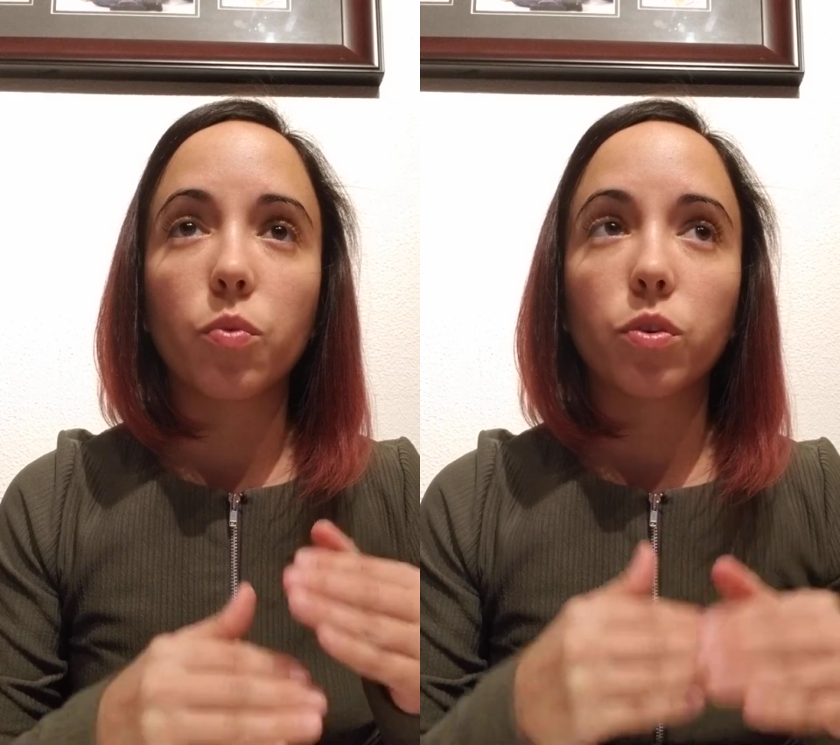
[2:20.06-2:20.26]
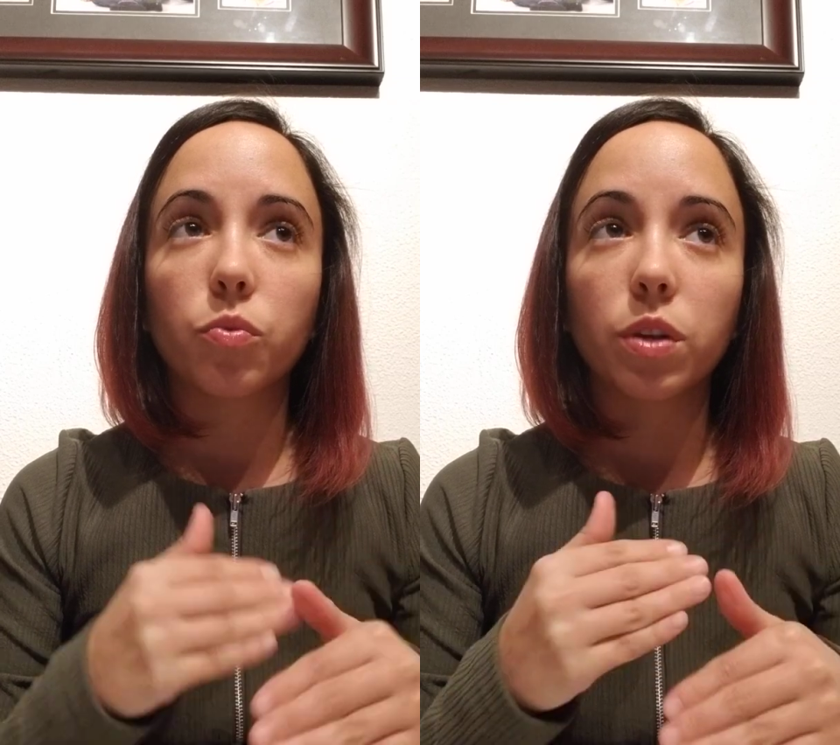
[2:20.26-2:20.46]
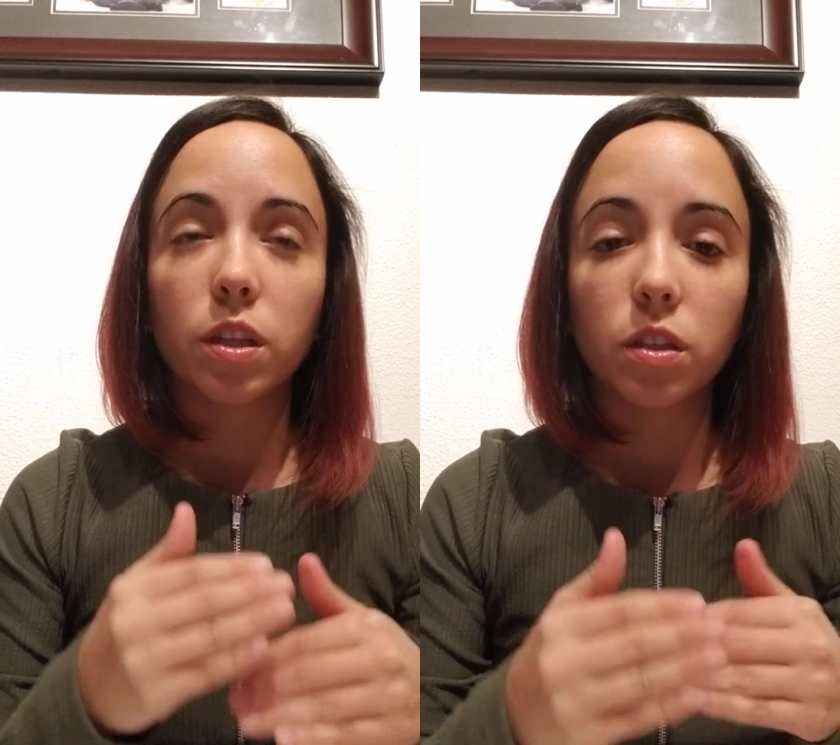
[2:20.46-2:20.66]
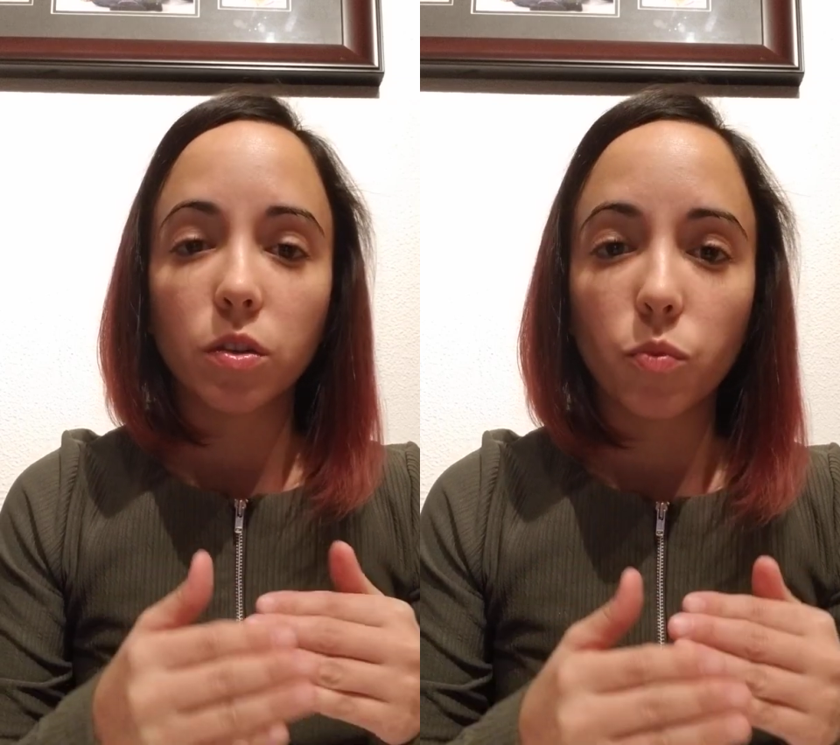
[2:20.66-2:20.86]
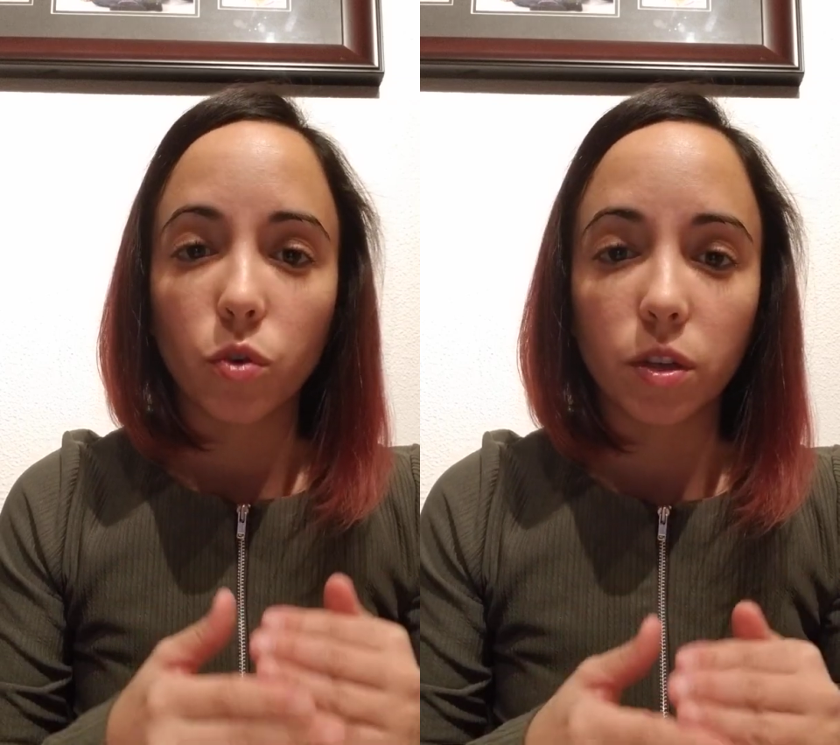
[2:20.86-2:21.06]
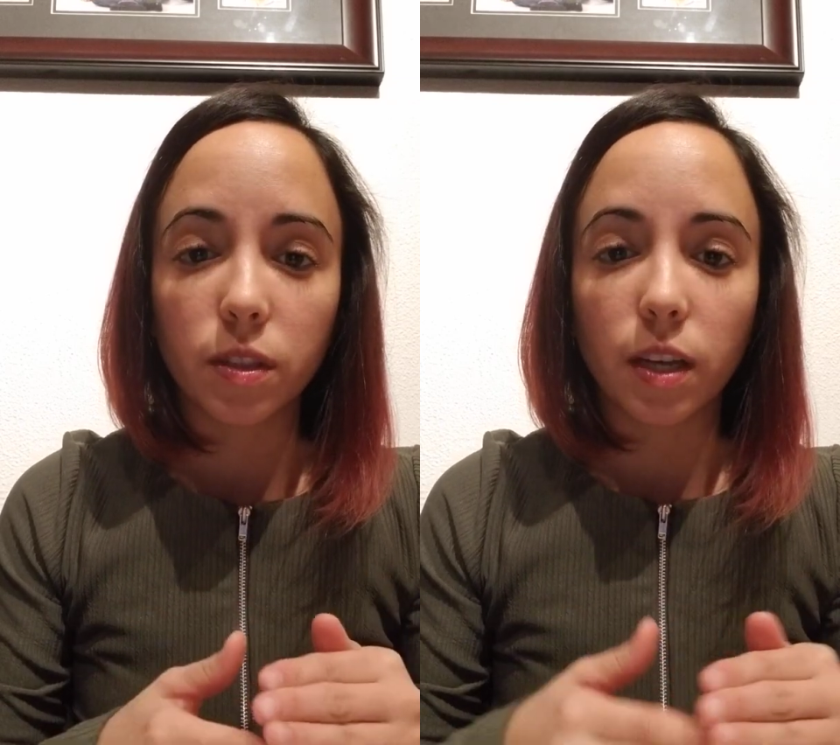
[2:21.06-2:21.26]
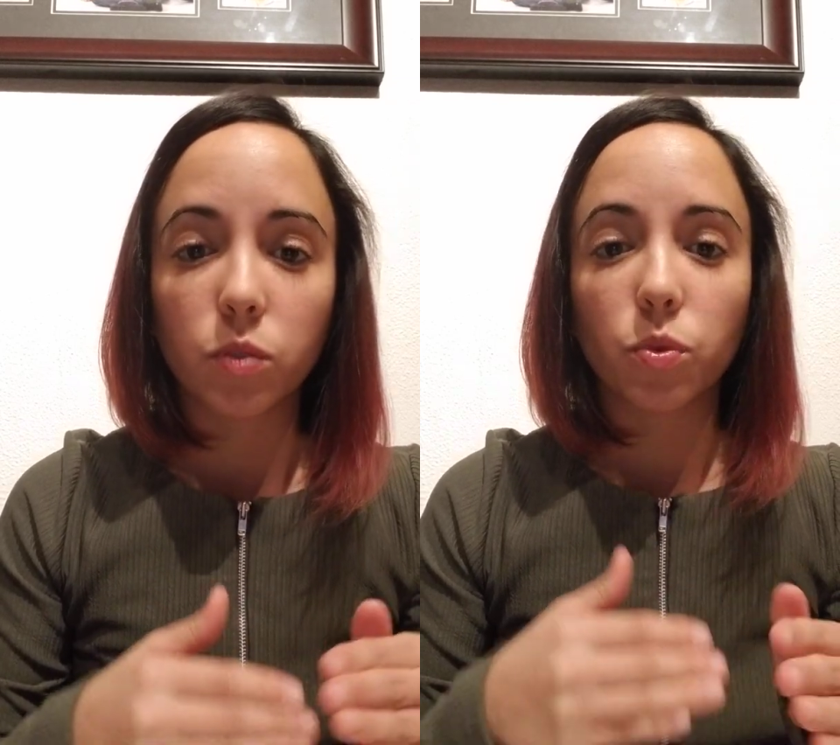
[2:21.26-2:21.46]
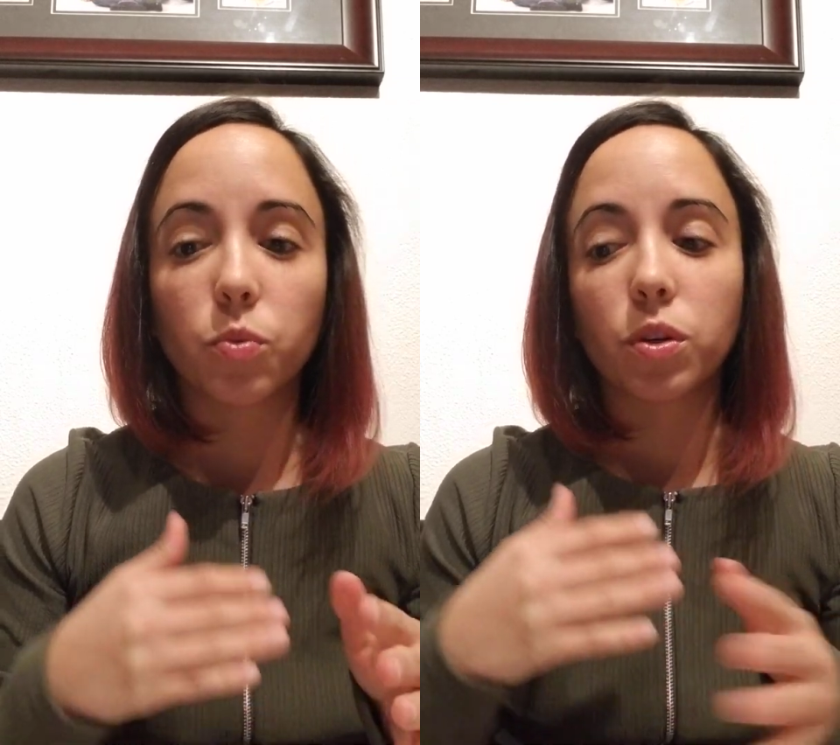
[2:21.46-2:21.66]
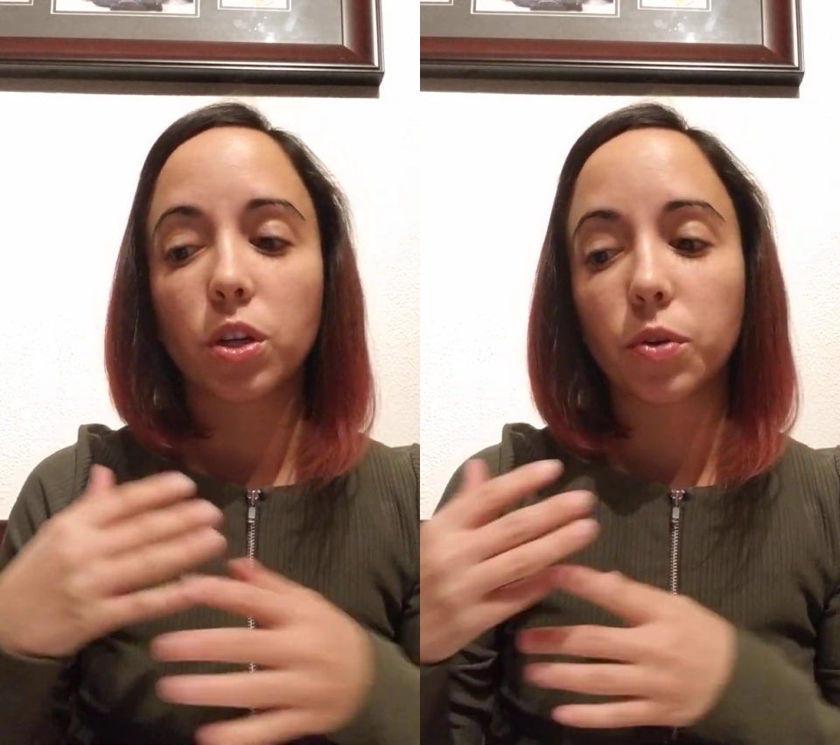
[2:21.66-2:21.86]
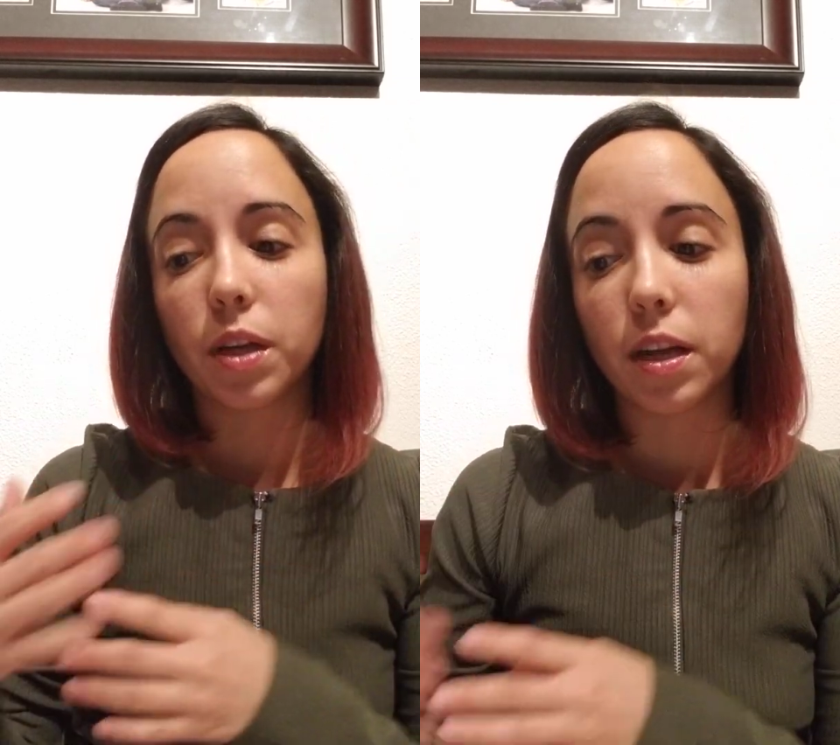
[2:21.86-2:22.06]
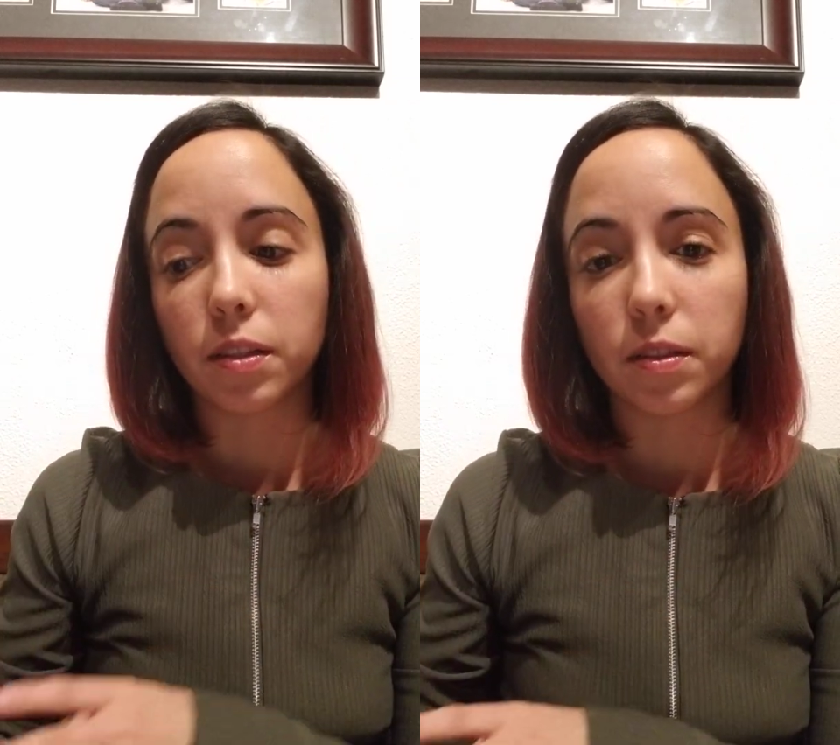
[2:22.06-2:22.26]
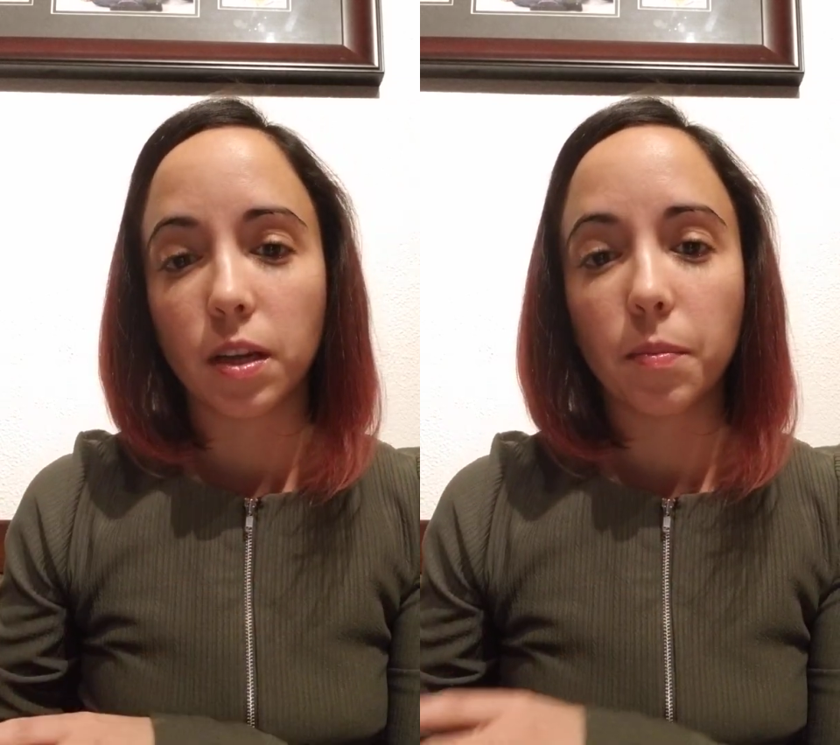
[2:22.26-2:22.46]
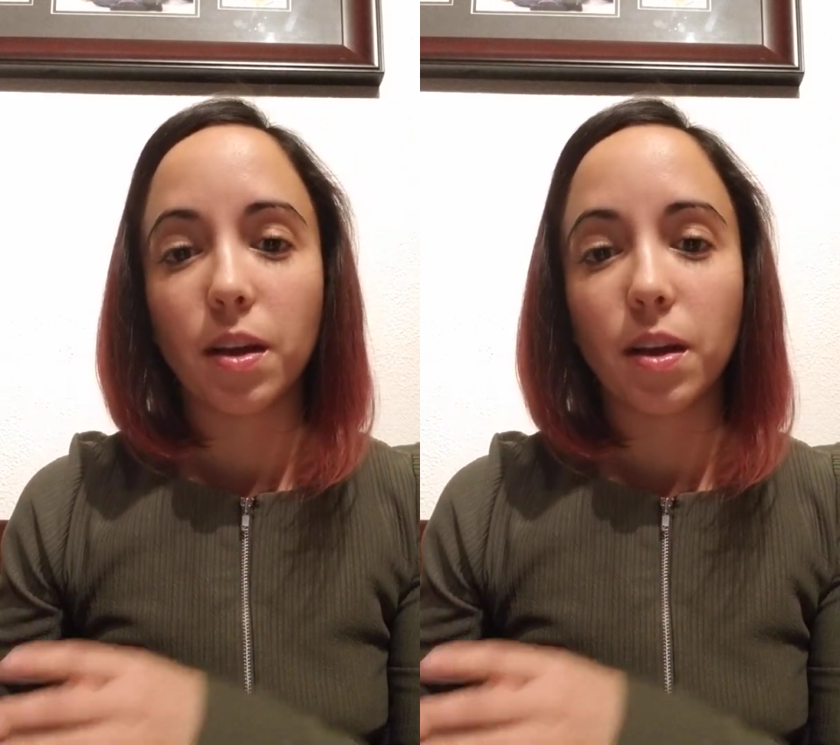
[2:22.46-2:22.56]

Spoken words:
reading the words as we were creating them,